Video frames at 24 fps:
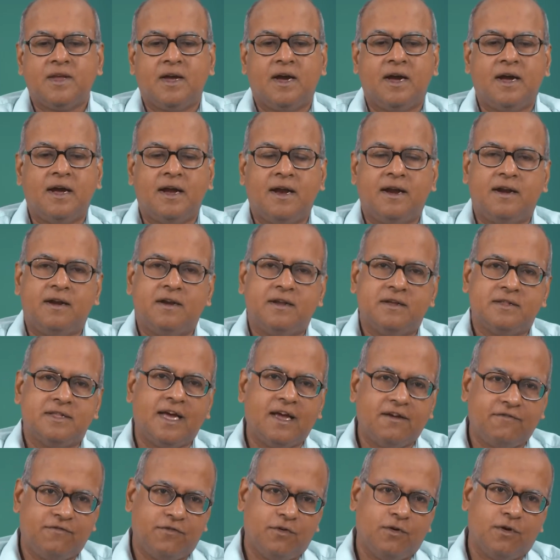and
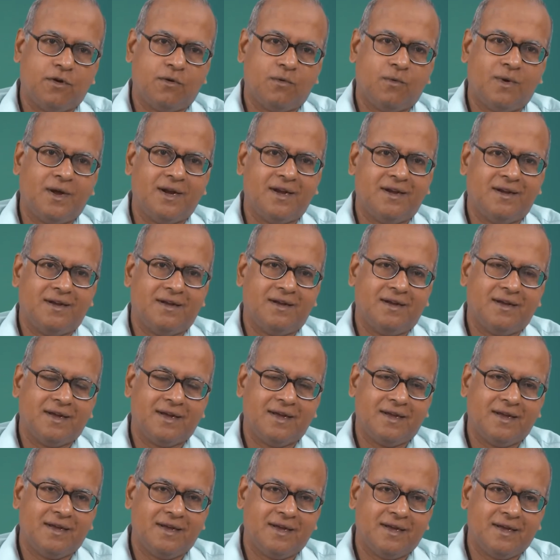therefore, one
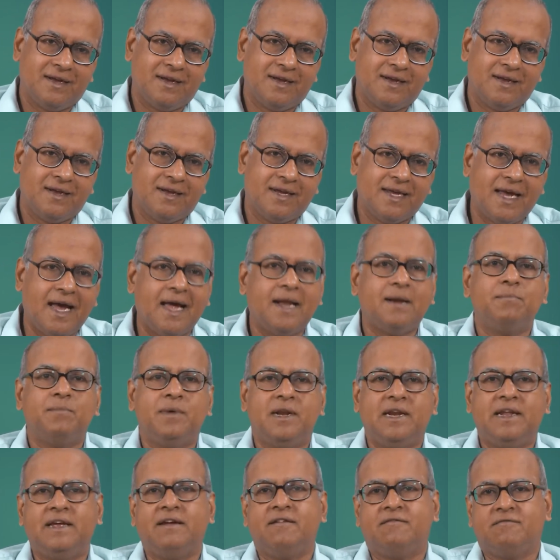can
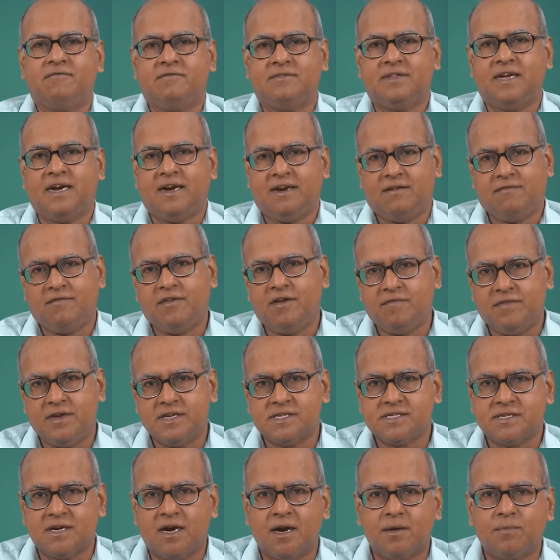believe that when we
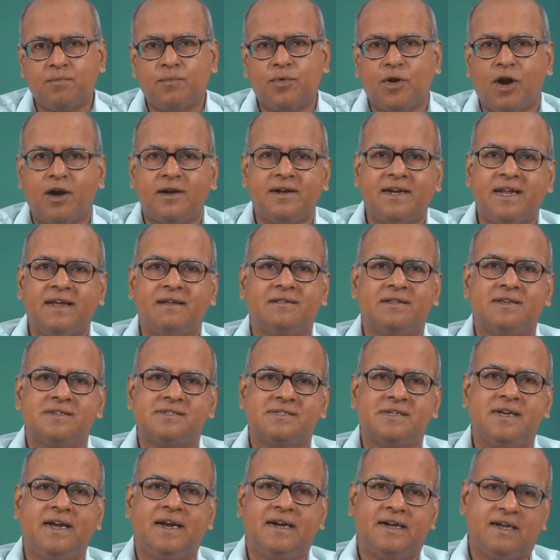start plotting
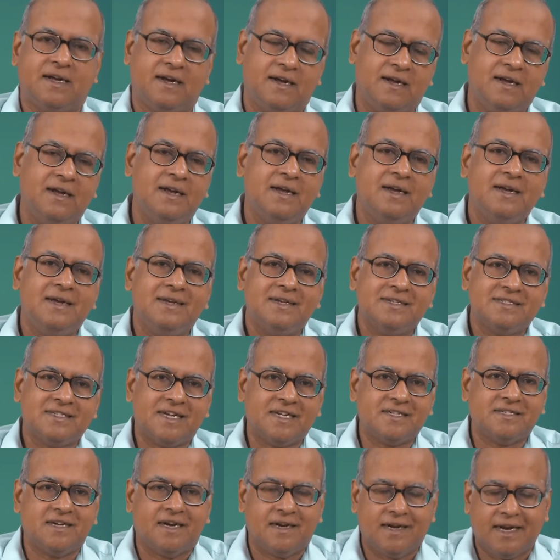this data
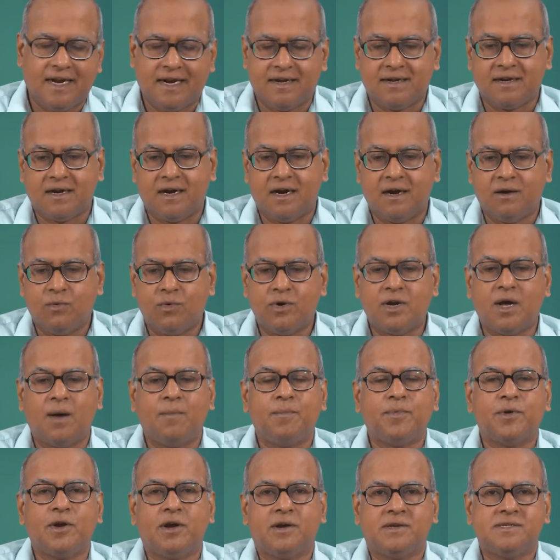such a data would
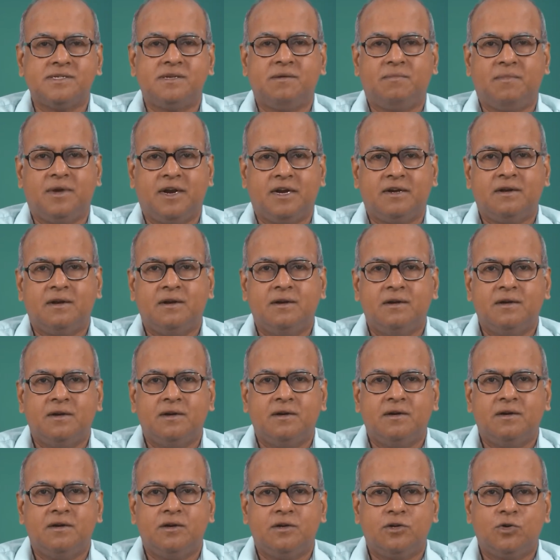approximate
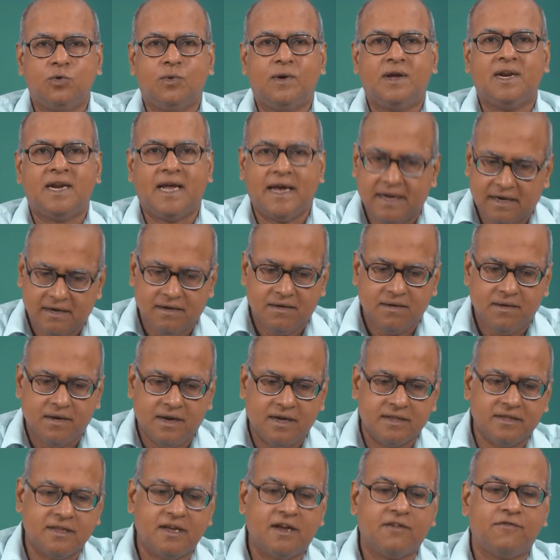to a line
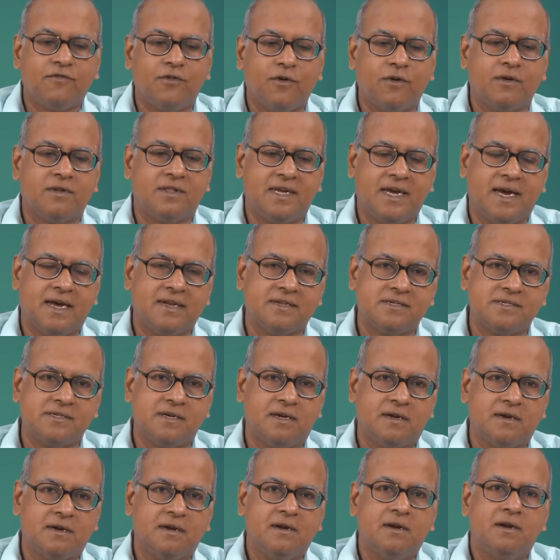and therefore, the
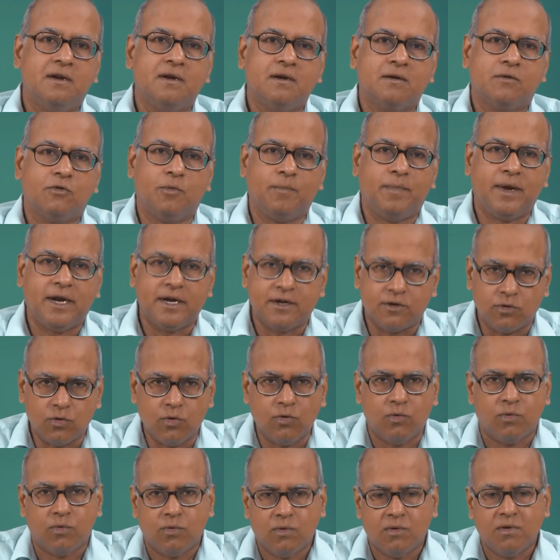answer could be
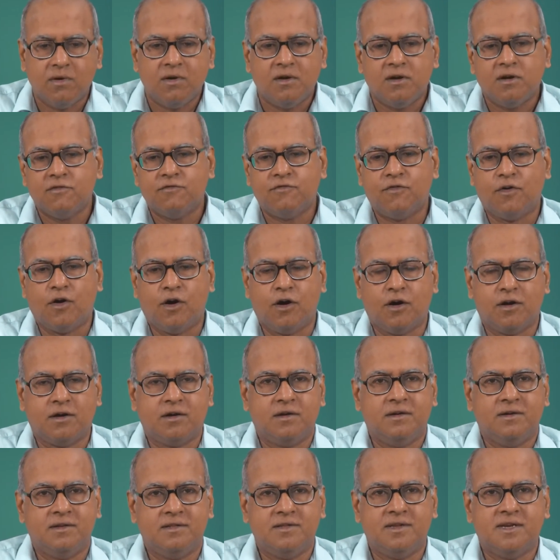true for
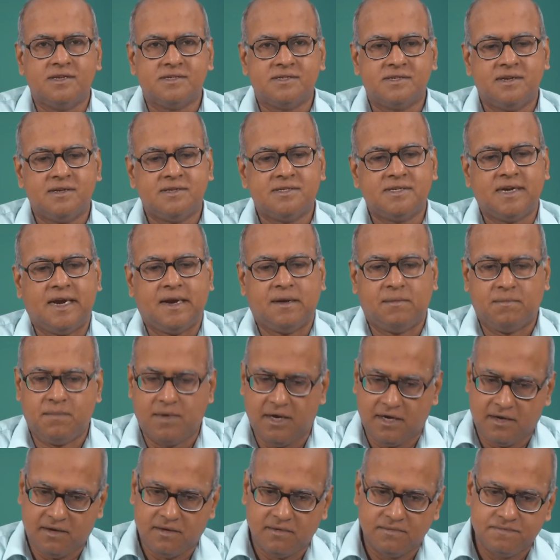this
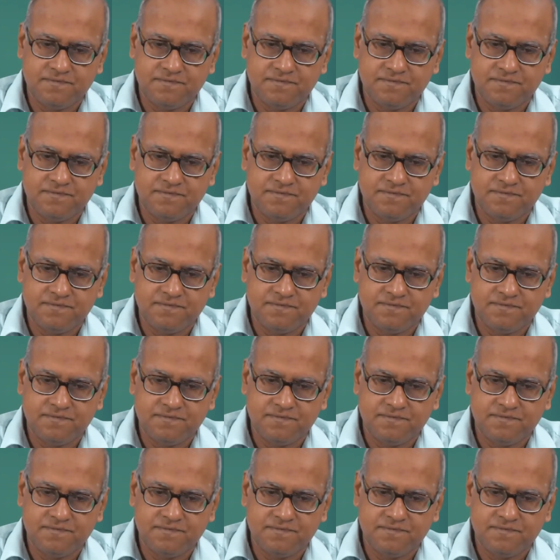statement.